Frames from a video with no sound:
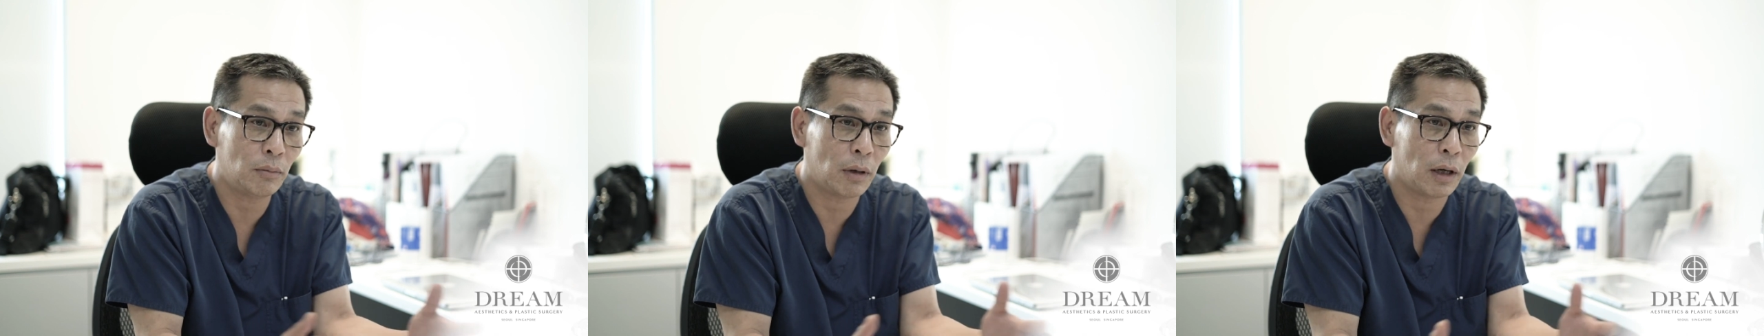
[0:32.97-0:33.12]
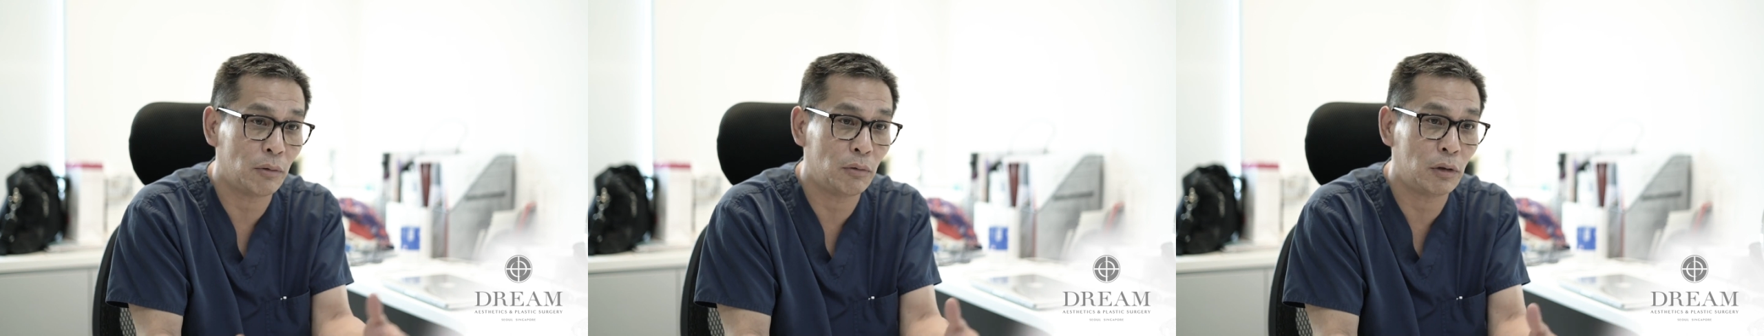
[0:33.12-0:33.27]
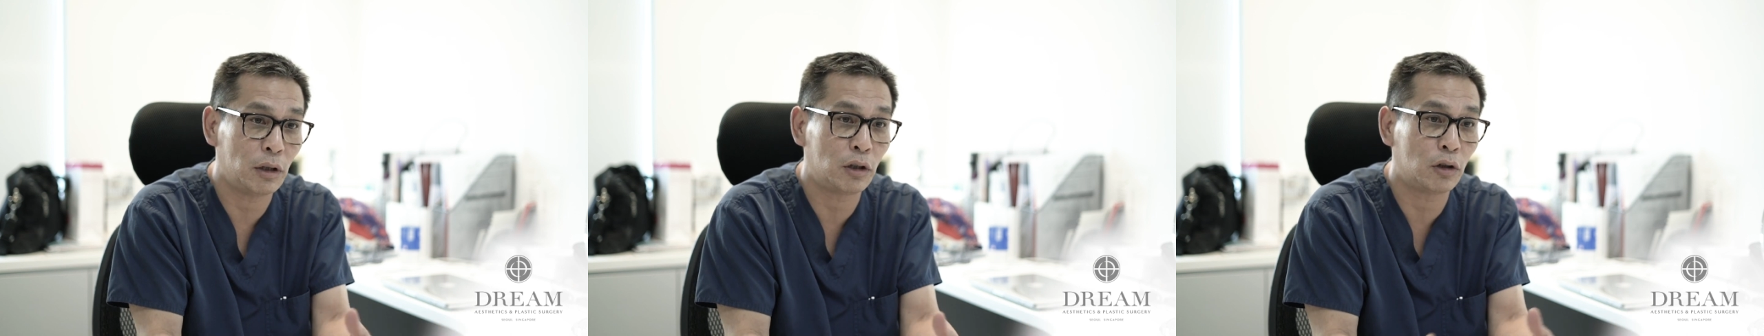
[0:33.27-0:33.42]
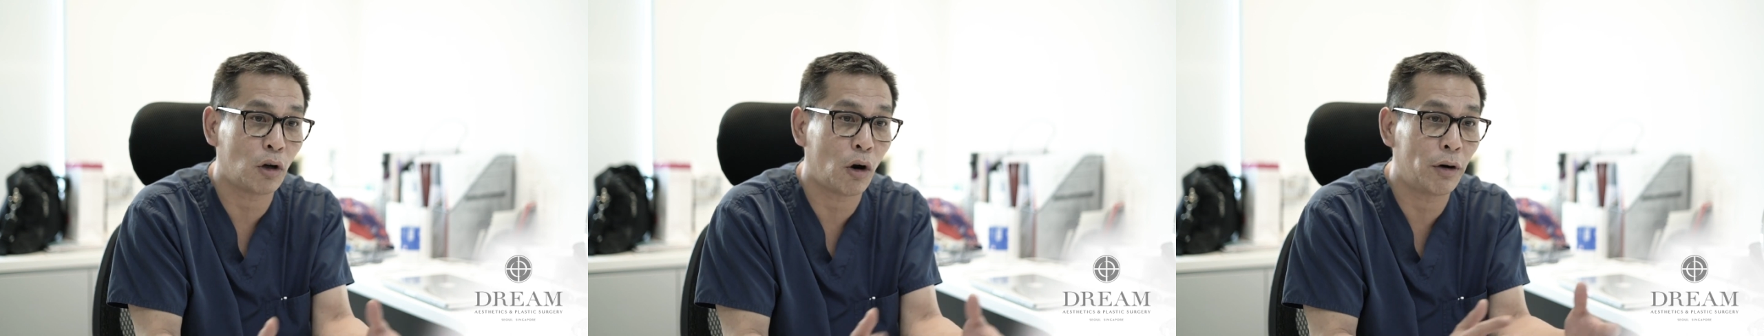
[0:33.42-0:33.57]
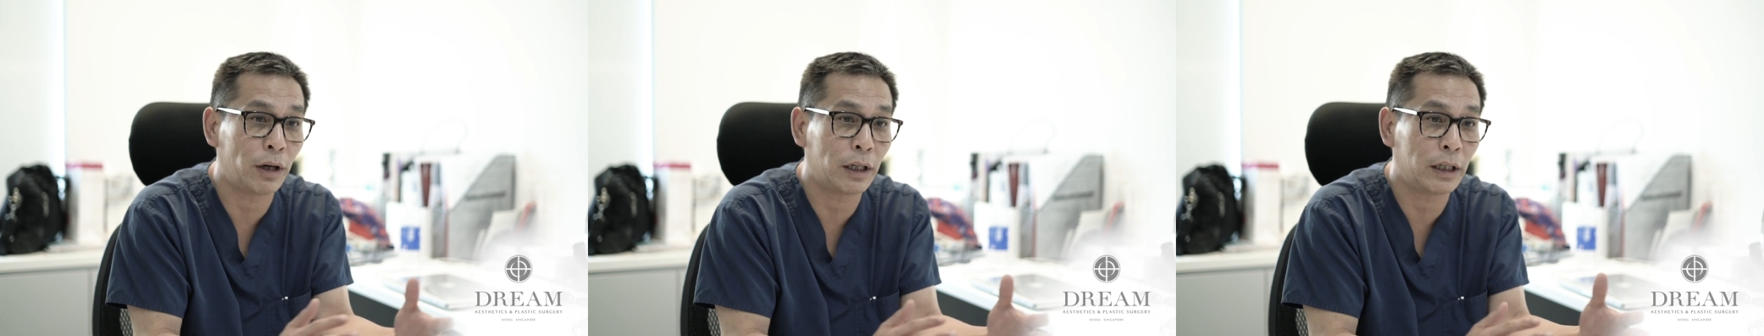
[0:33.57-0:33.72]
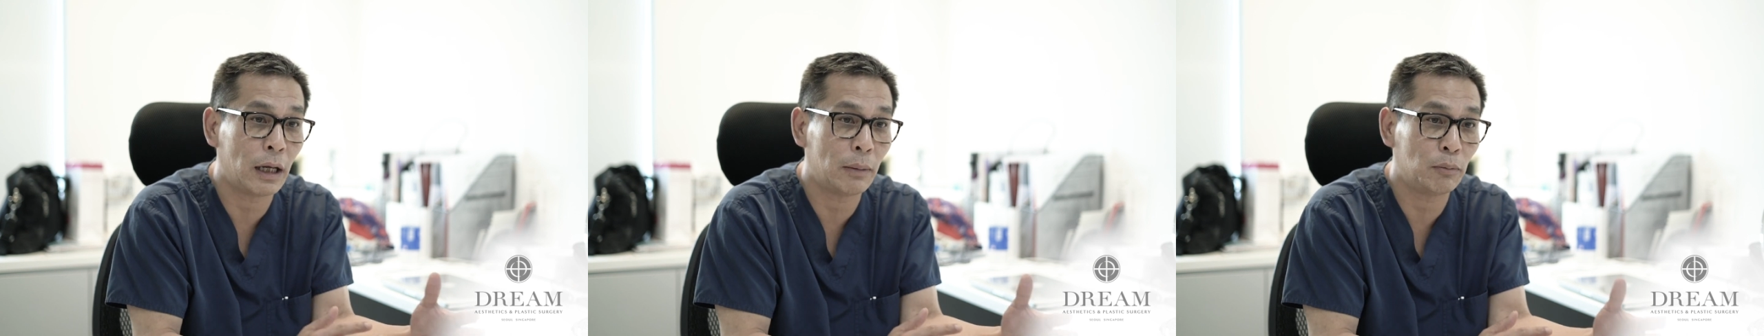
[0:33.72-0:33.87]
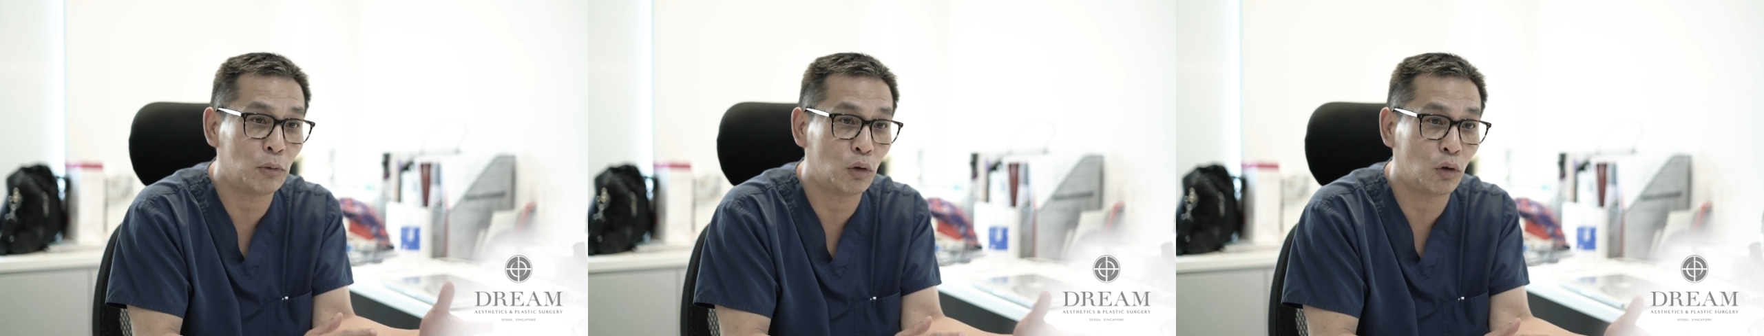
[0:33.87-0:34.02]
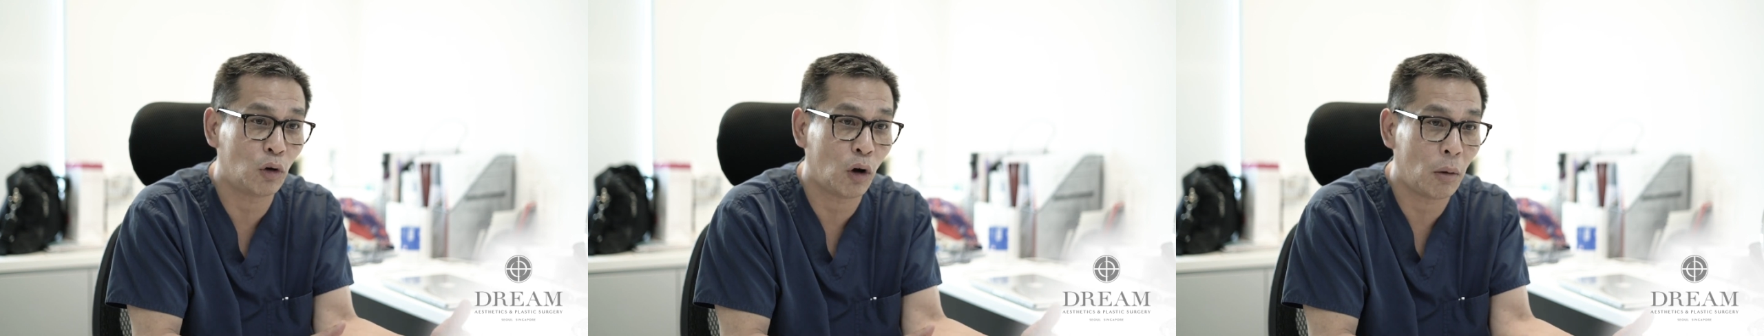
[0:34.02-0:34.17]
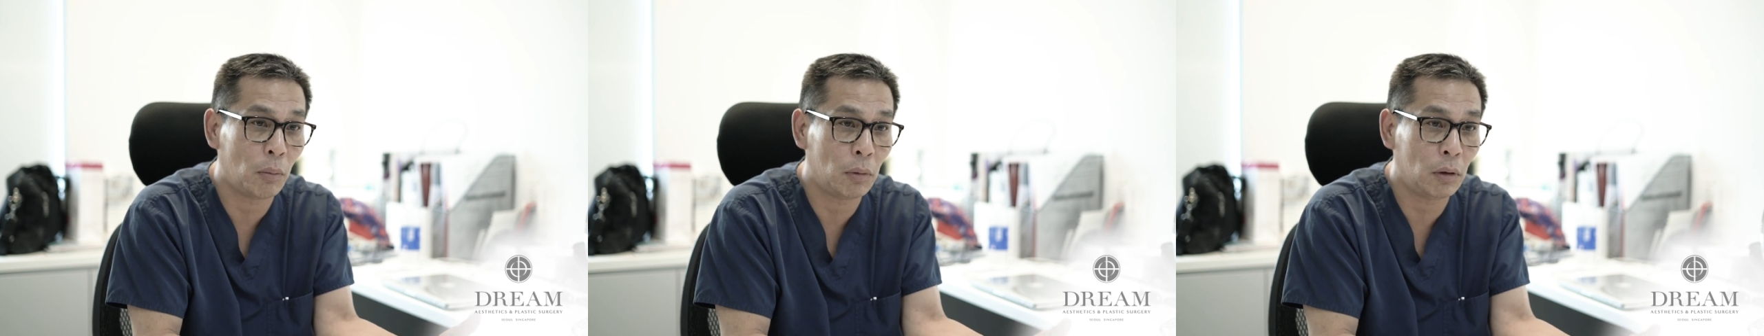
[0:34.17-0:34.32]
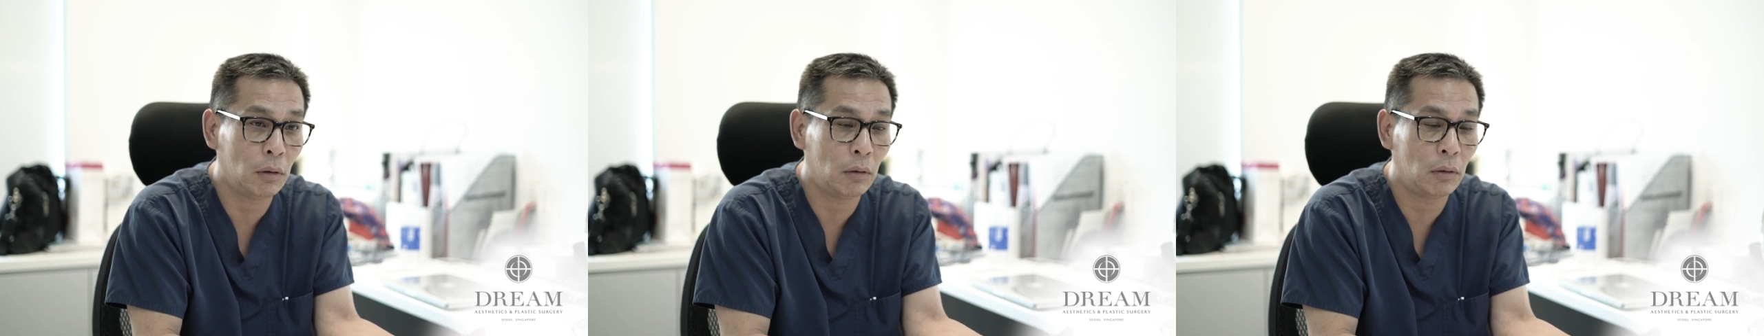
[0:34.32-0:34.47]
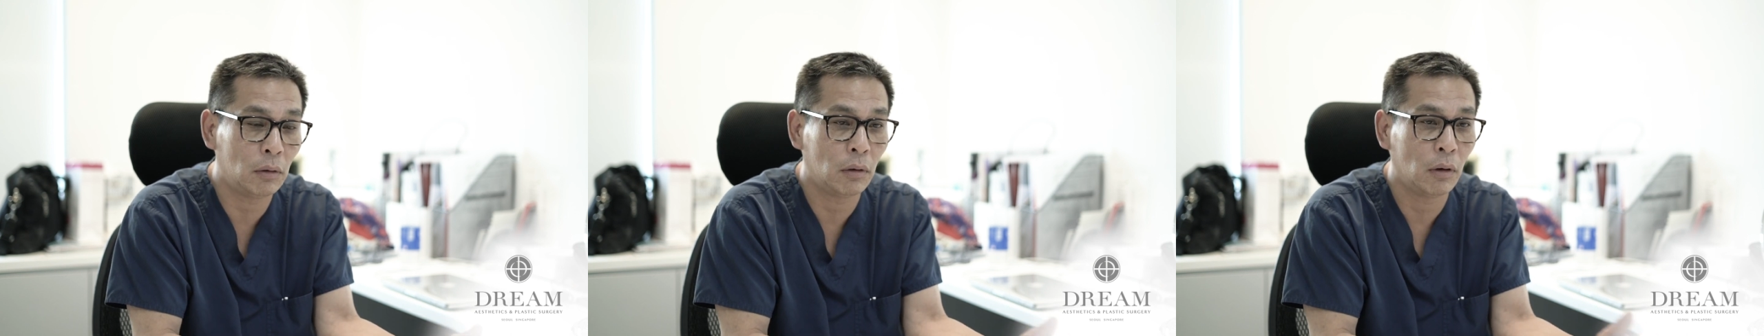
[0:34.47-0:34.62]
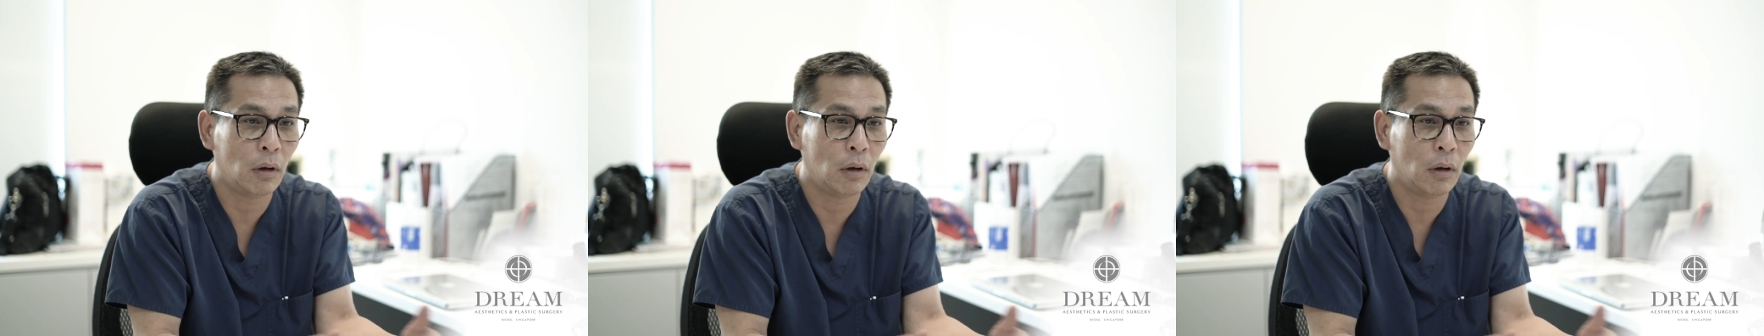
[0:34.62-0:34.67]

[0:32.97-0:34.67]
by restoring them to normal